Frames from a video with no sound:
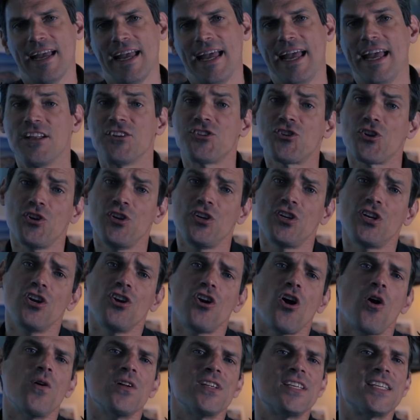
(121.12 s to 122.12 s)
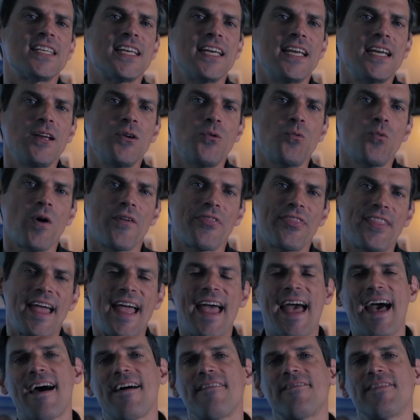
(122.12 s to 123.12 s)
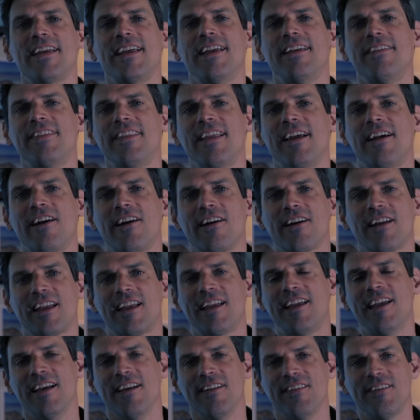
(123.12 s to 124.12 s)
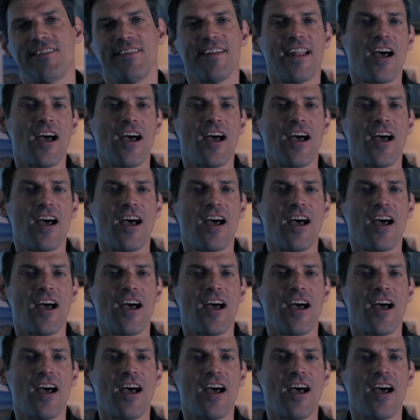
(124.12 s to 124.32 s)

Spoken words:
And so you can go and see what they have in their kits.